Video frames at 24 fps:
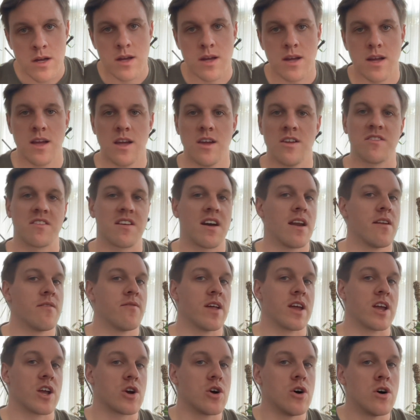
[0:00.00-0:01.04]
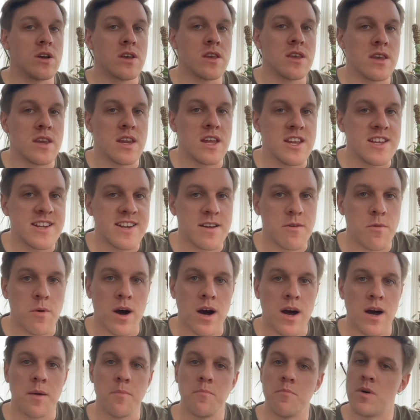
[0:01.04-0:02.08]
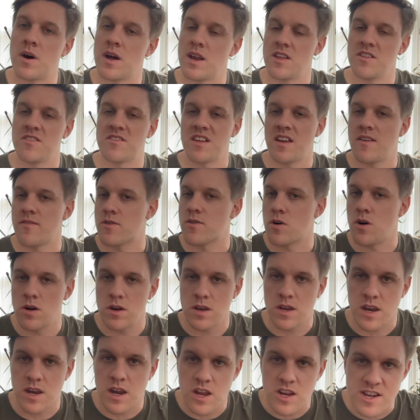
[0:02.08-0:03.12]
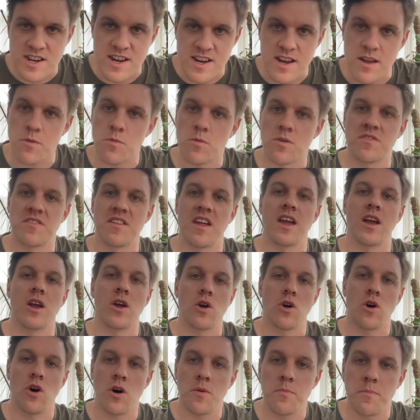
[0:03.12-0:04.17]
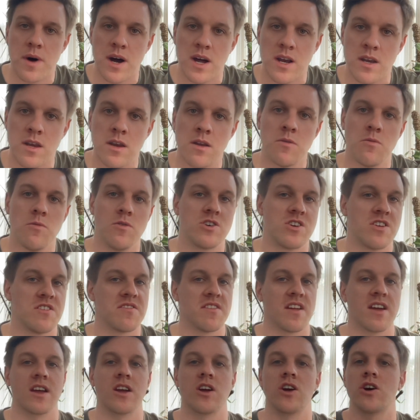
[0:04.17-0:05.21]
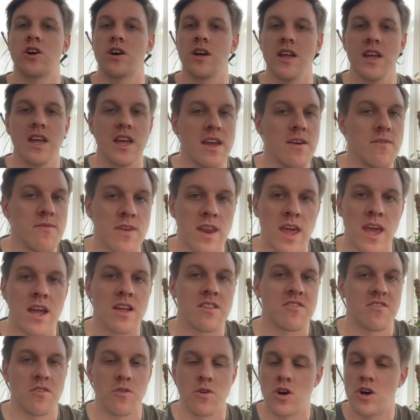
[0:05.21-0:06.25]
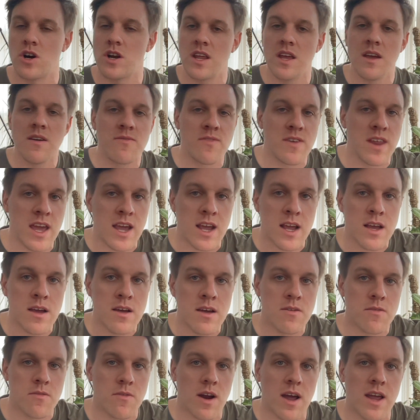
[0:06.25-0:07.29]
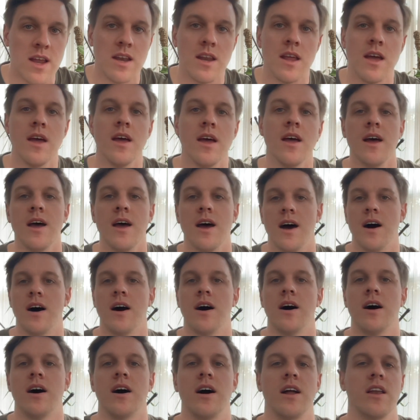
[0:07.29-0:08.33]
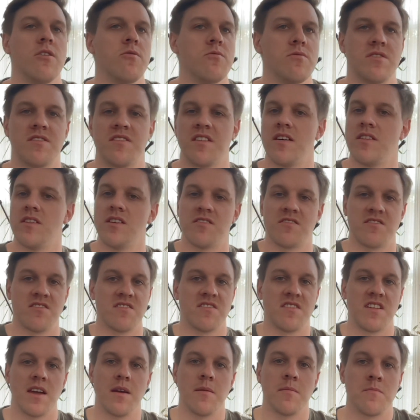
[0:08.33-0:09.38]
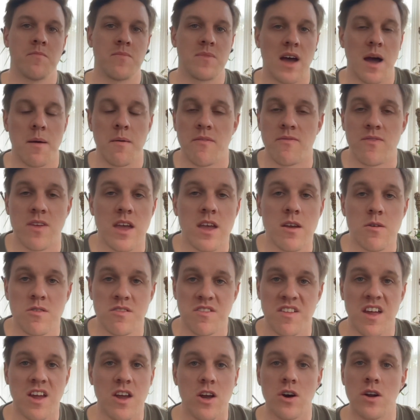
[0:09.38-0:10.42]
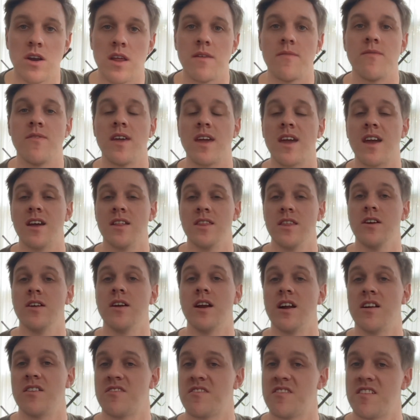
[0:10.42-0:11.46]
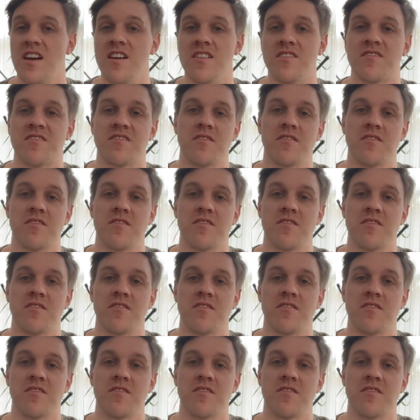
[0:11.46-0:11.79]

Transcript: It's kind of like konnichiwa, but instead of konnichi, we're saying konban, which is like evening. So good evening, right? And you would say this the same time of day you would say good evening in the United States.